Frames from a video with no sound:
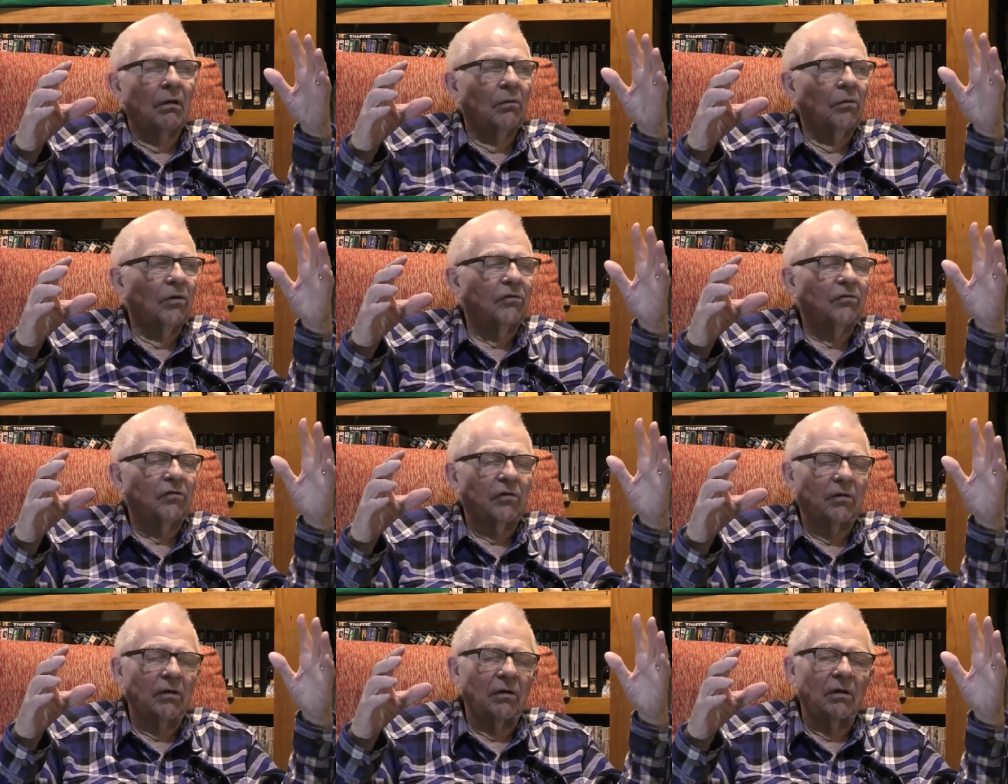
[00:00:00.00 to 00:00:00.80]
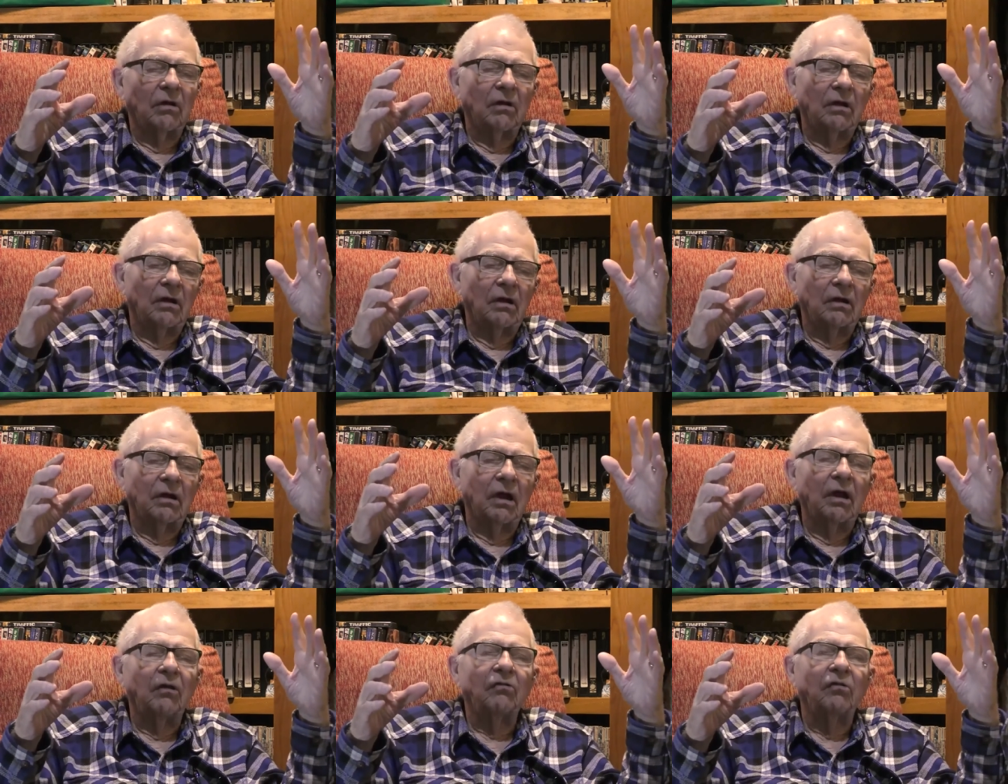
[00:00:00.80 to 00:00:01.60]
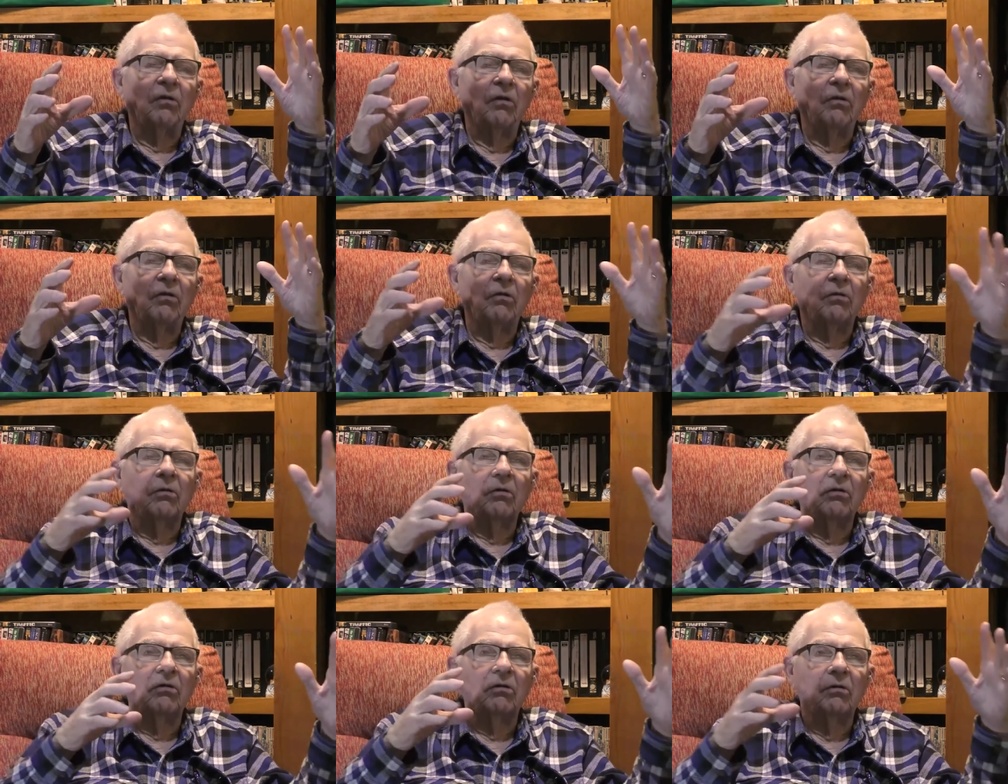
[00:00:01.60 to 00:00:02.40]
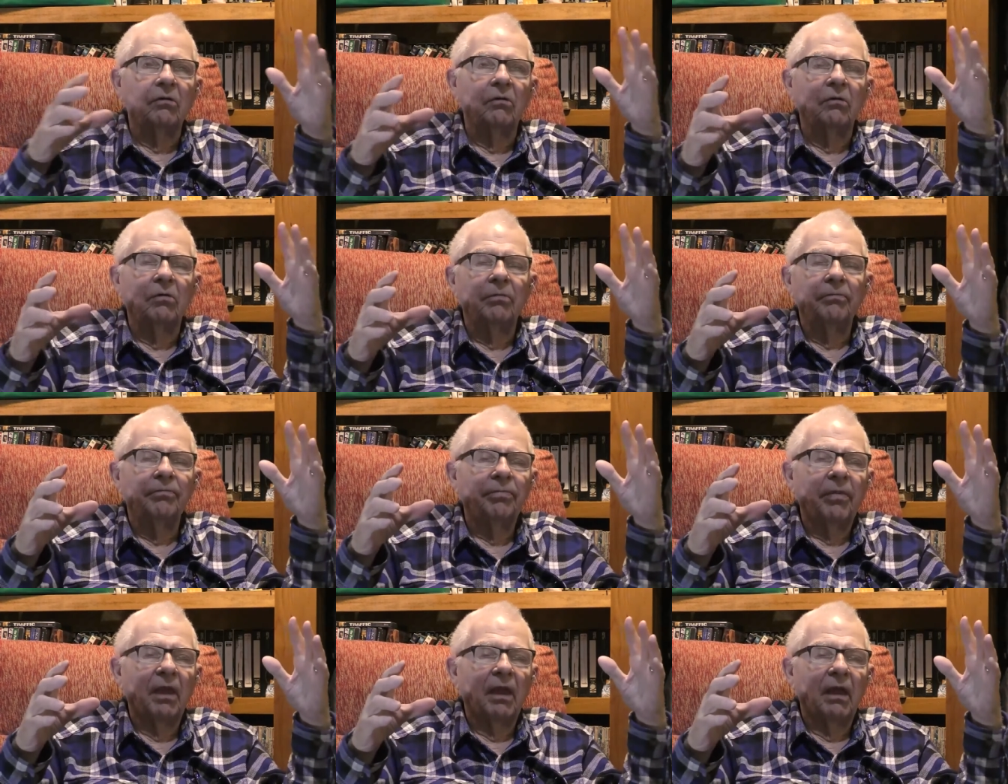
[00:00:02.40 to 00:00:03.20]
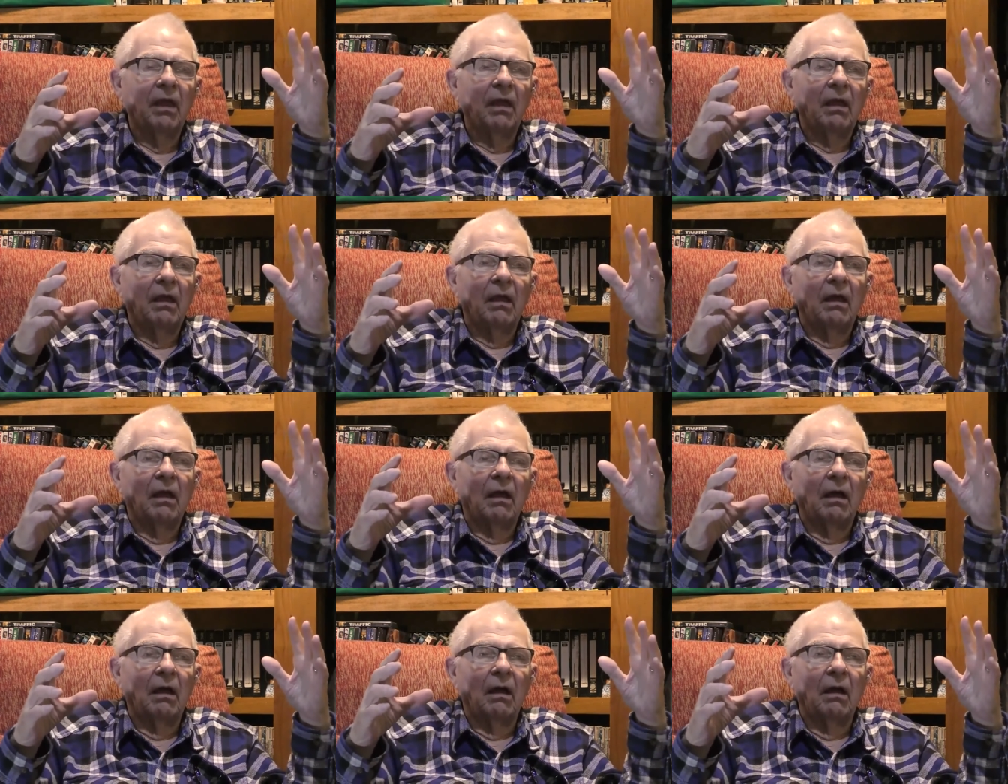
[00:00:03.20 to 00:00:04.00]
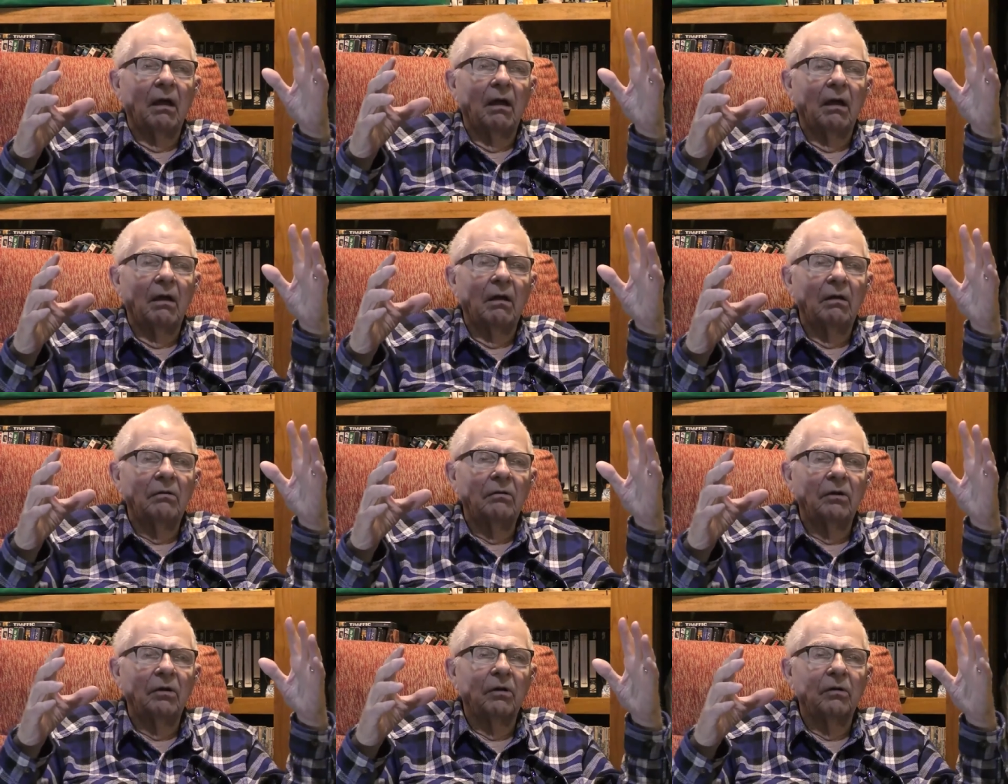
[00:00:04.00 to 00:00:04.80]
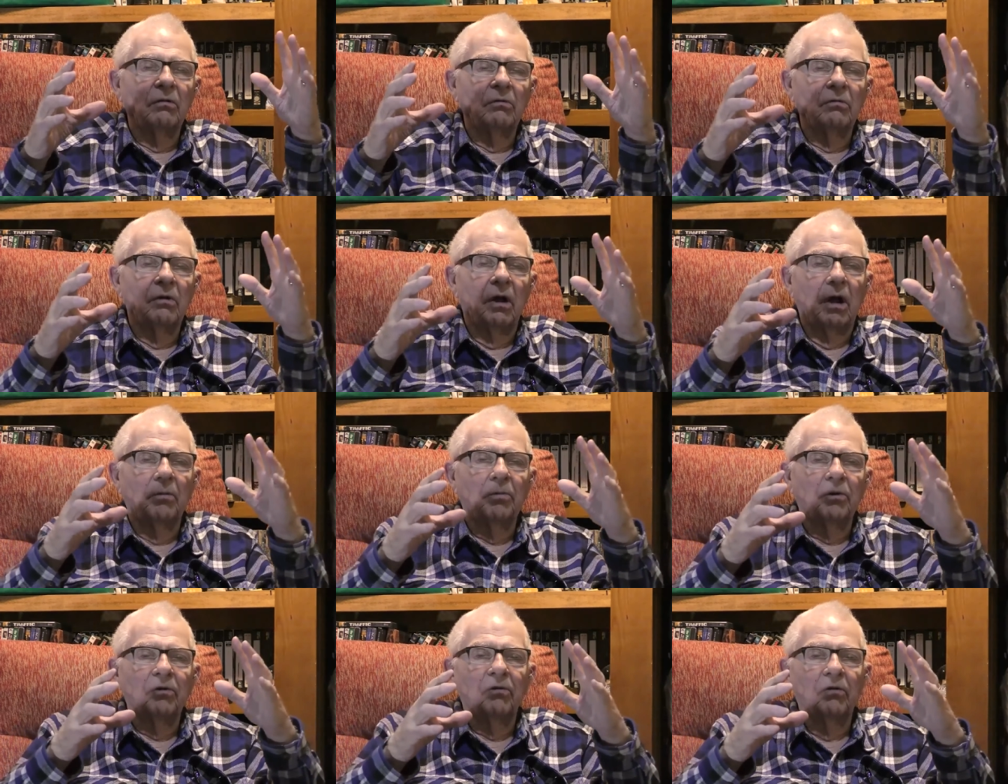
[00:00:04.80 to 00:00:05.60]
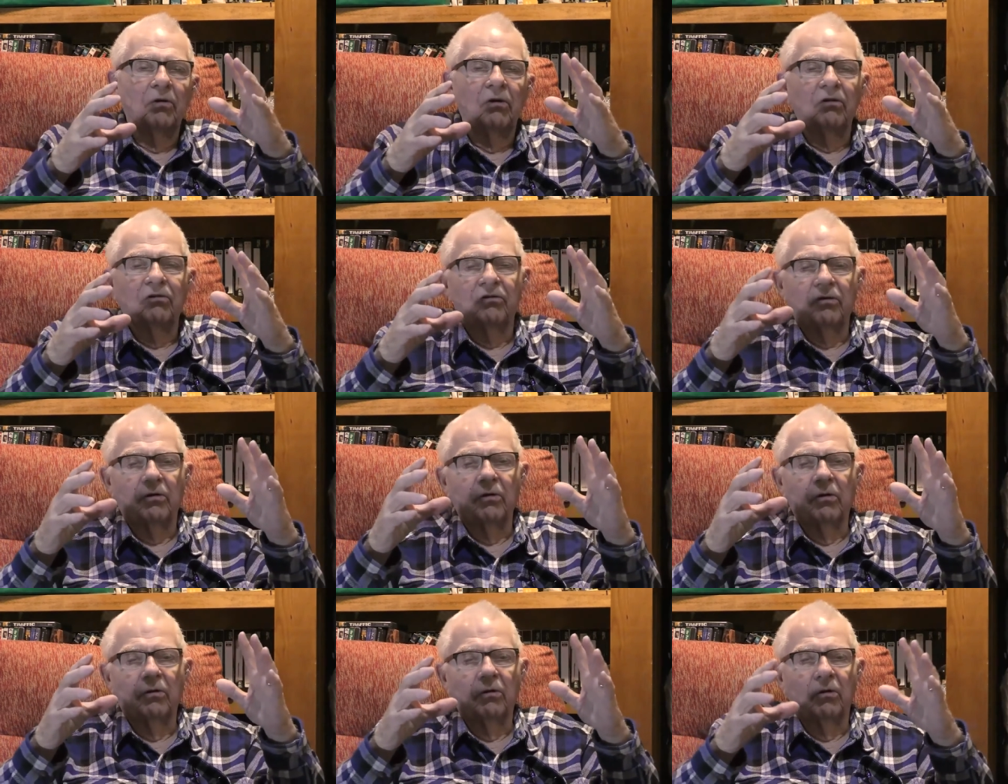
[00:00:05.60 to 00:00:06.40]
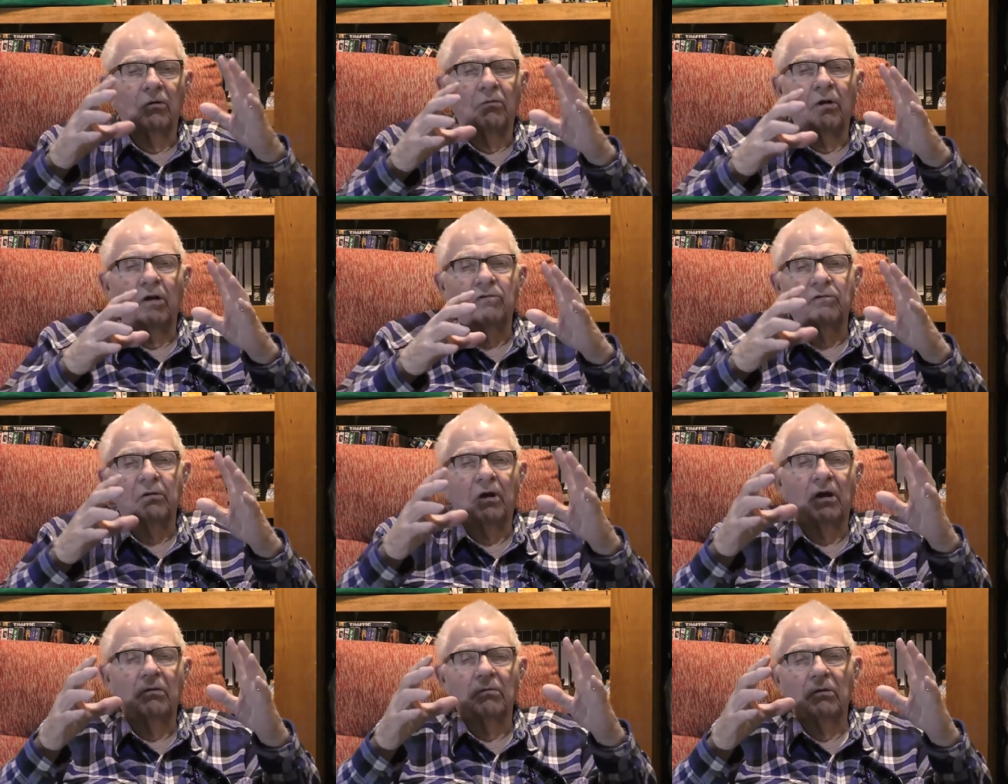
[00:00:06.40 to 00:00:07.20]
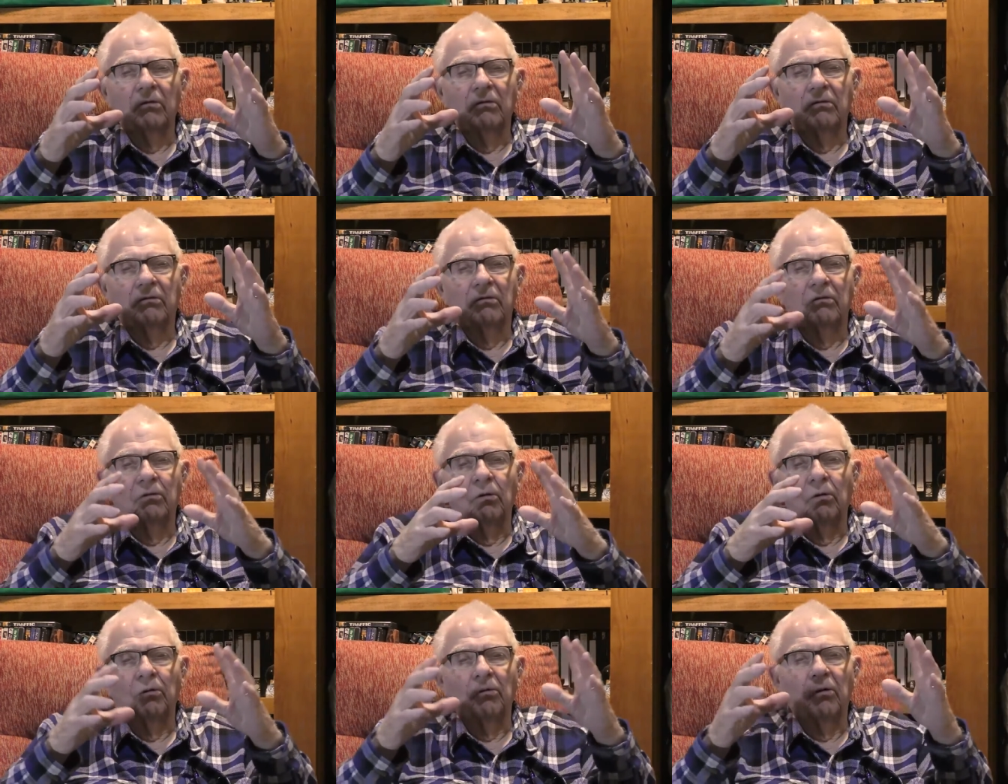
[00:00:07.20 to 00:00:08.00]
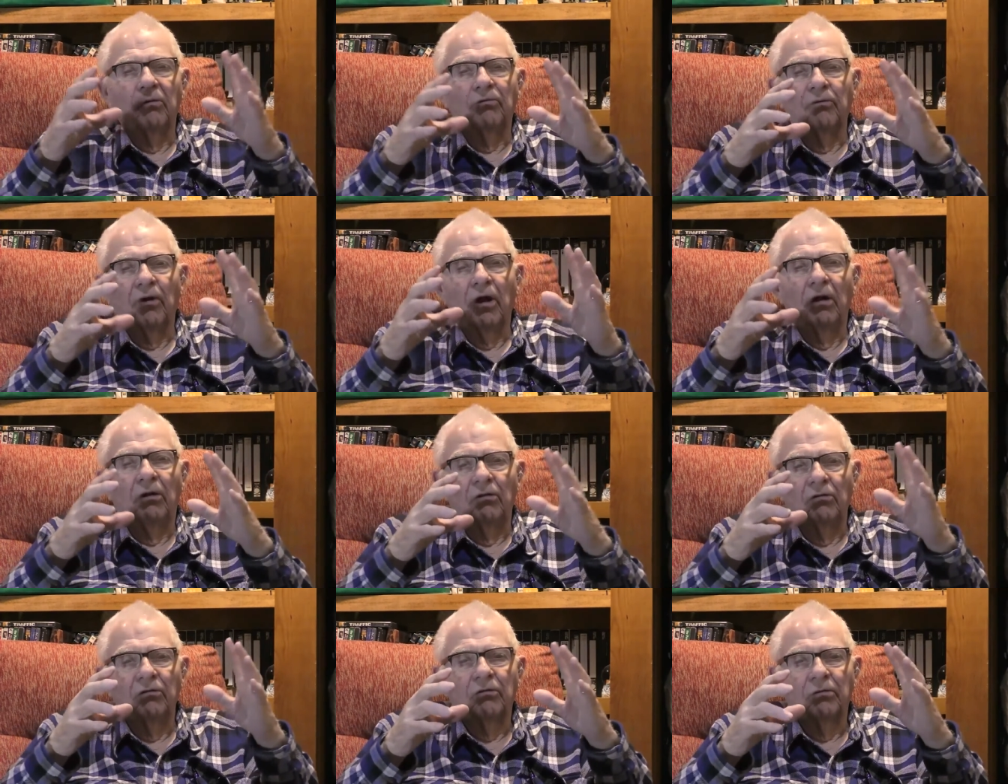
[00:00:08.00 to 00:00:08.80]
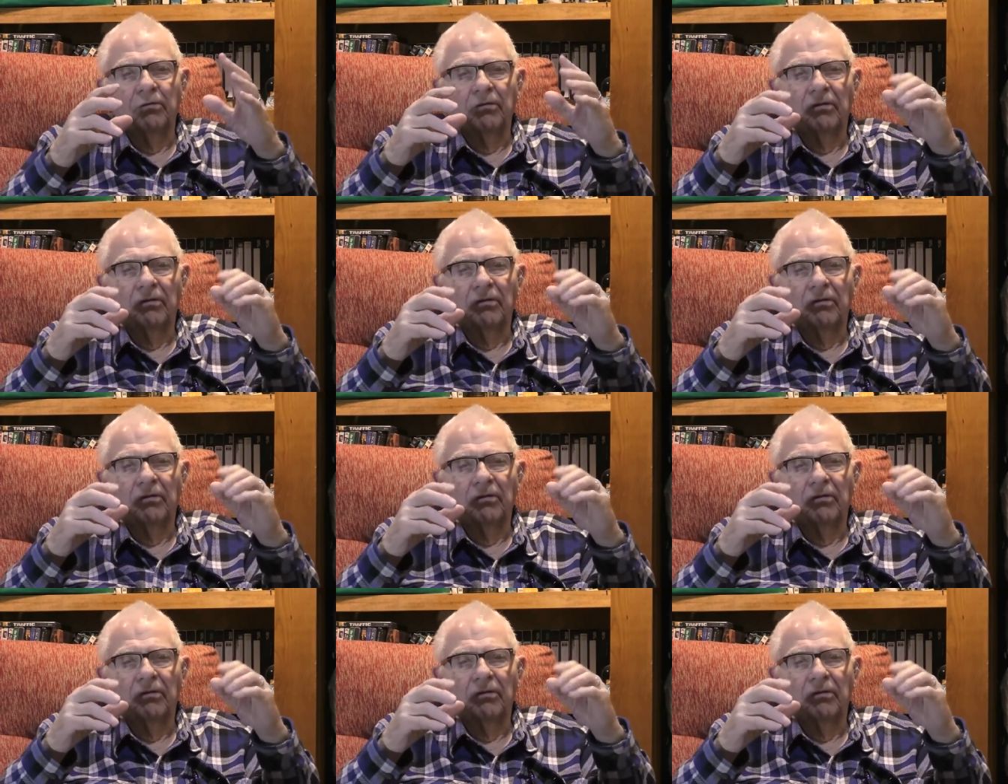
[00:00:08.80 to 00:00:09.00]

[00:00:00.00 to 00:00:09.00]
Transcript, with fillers: which occasionally you could do, there are opportunities to go to a restaurant with 2 or 3 friends.